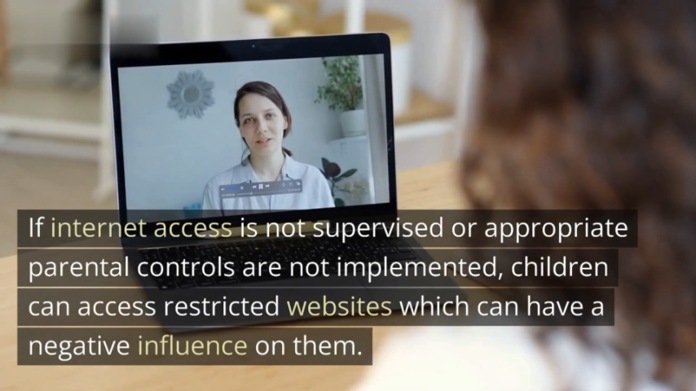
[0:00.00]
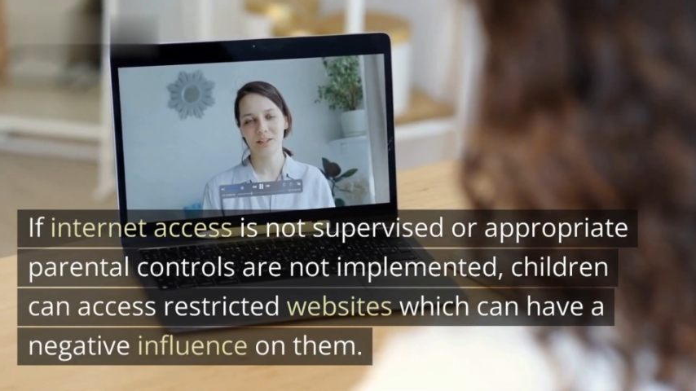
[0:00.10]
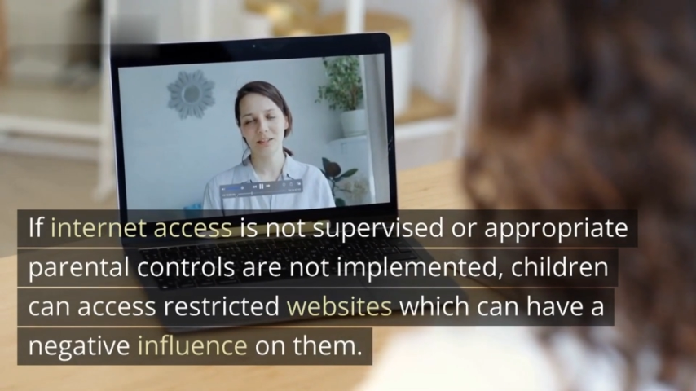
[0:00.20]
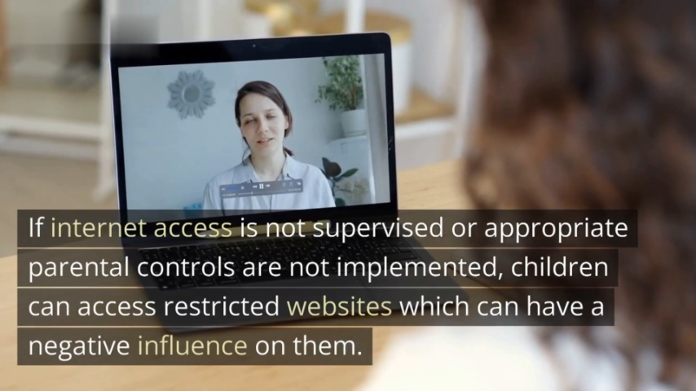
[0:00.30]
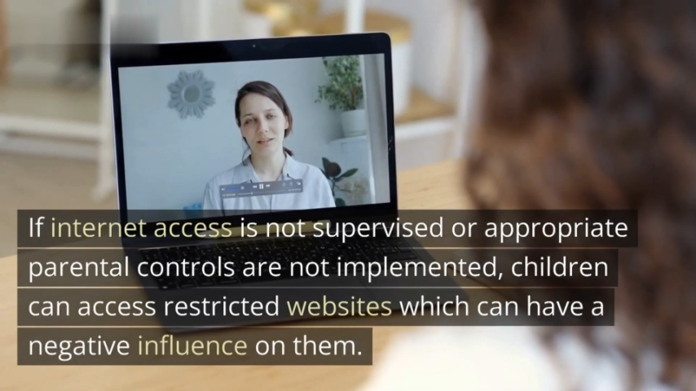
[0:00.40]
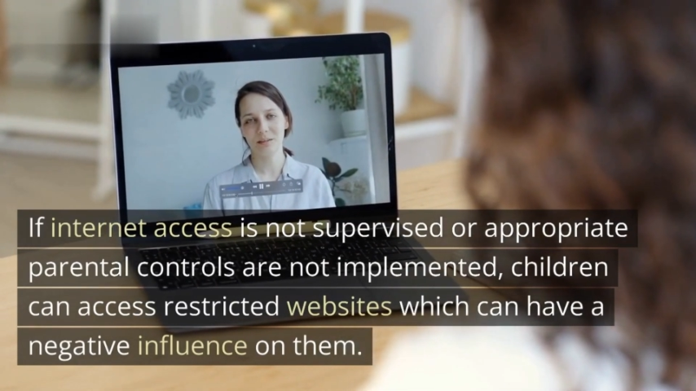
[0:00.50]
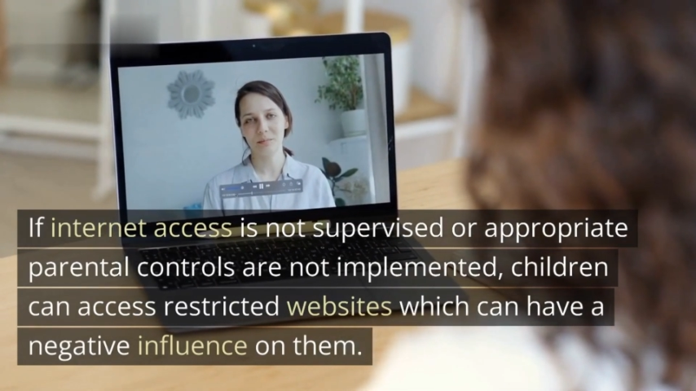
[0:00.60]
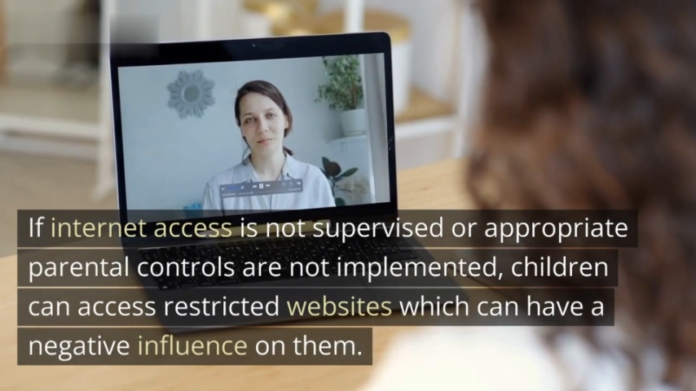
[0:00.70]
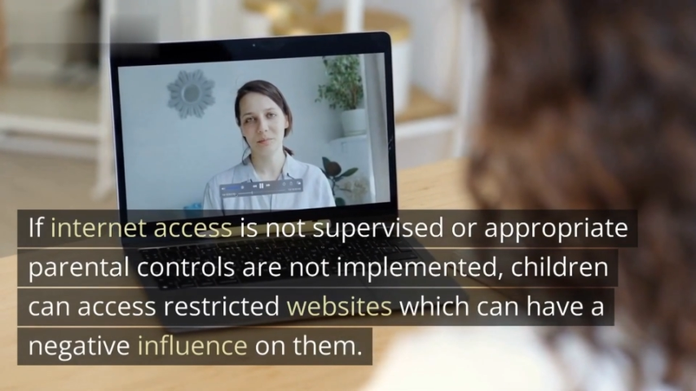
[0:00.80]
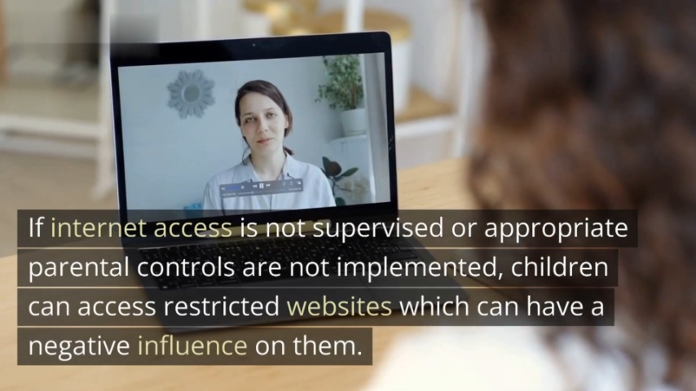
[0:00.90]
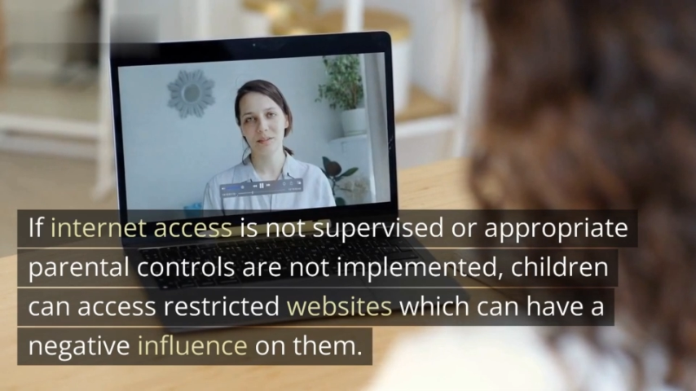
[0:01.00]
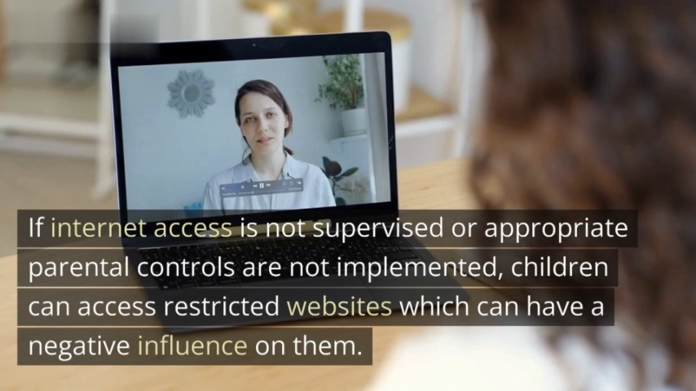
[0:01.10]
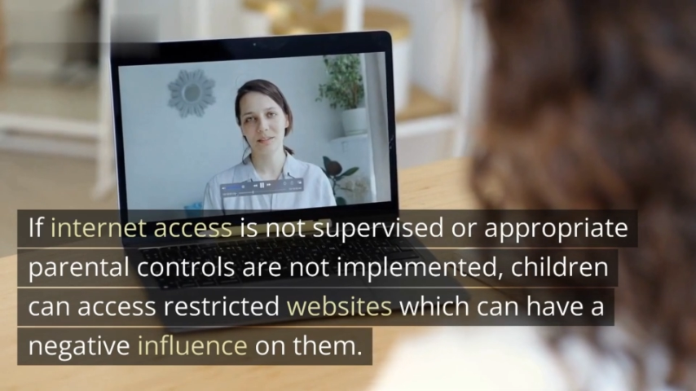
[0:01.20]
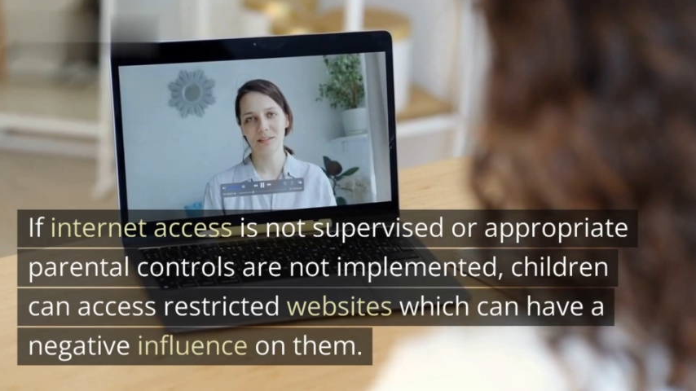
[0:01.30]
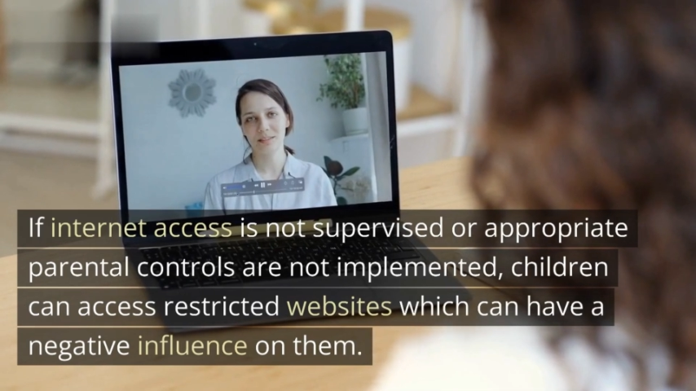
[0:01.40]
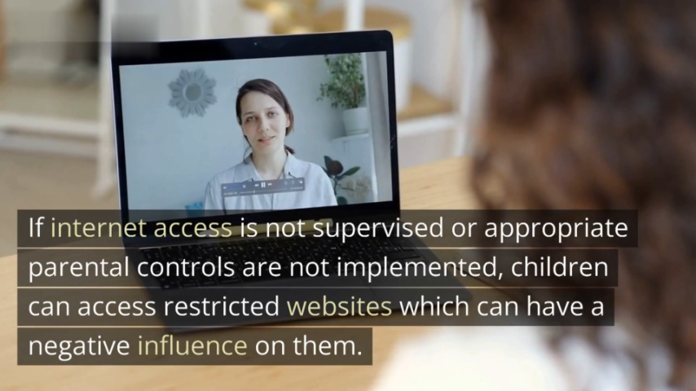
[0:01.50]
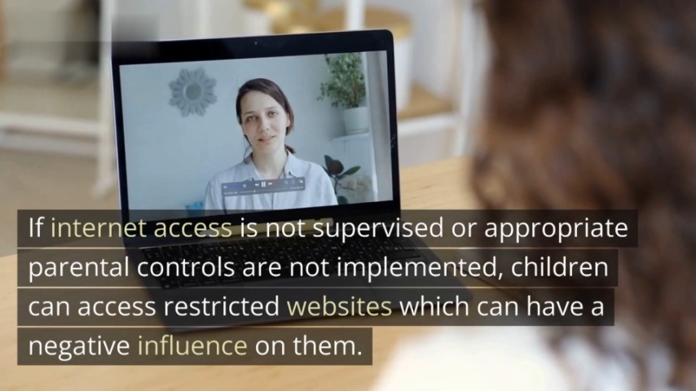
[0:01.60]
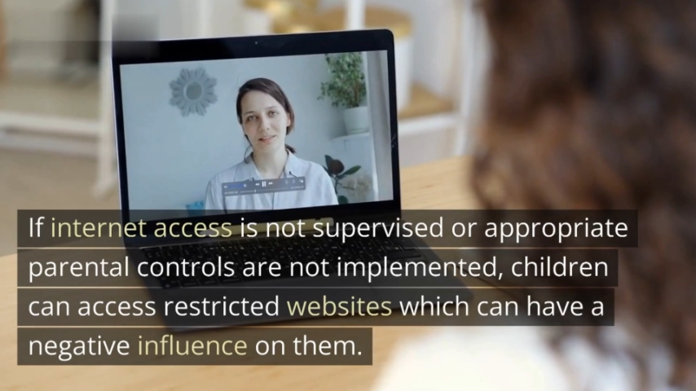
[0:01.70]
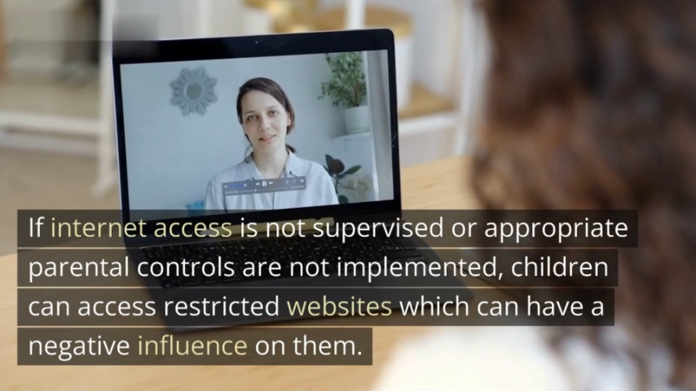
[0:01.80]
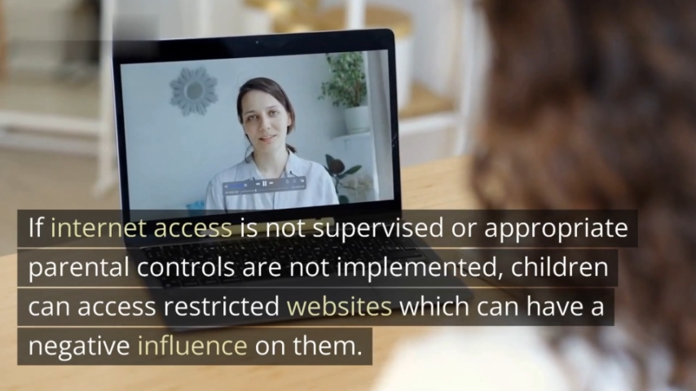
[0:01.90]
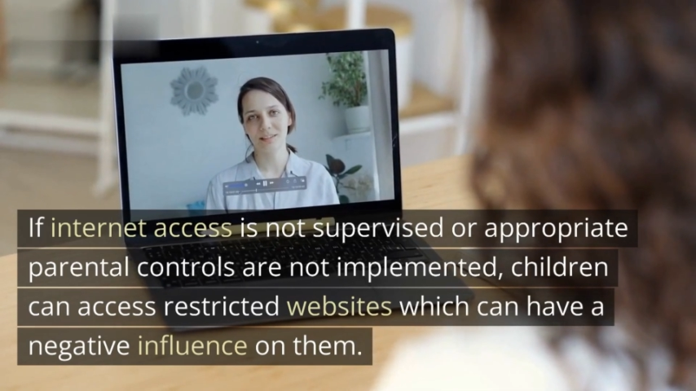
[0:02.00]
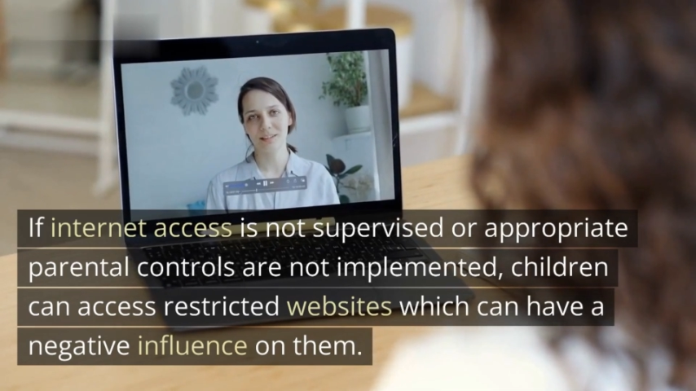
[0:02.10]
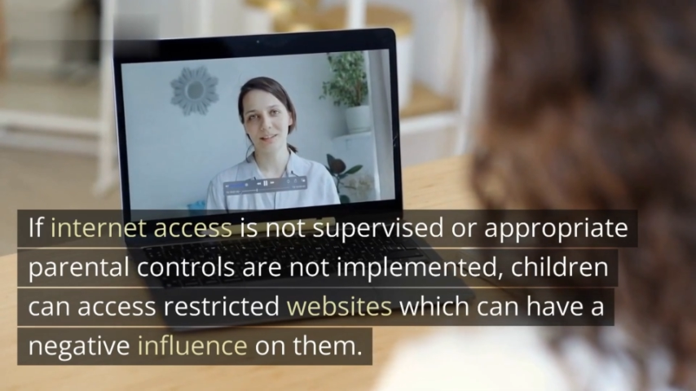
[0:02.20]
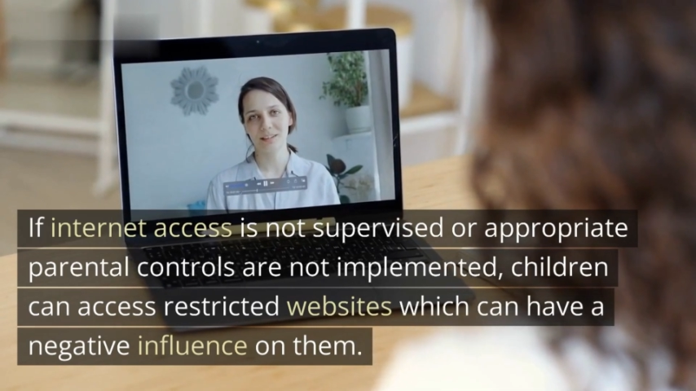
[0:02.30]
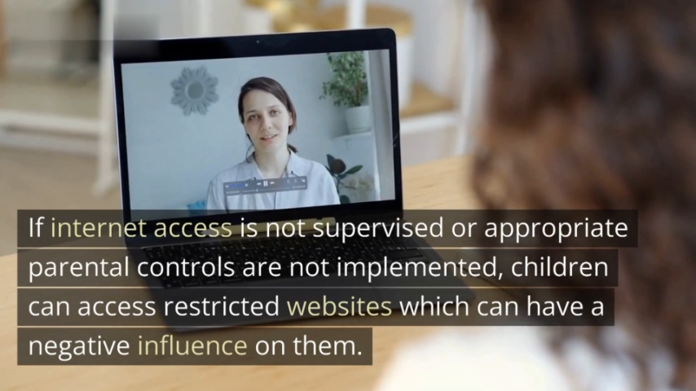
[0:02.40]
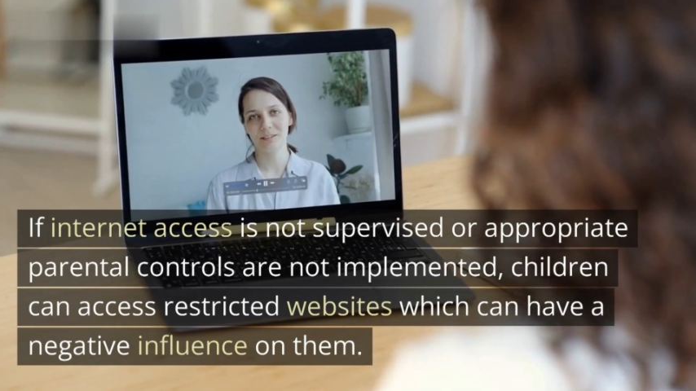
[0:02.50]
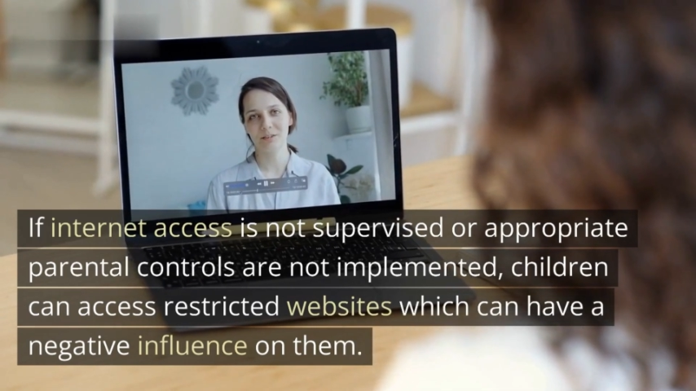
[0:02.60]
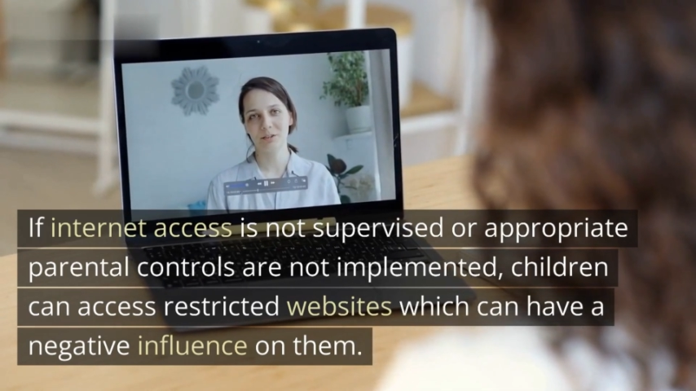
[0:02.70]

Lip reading: Nothing is said.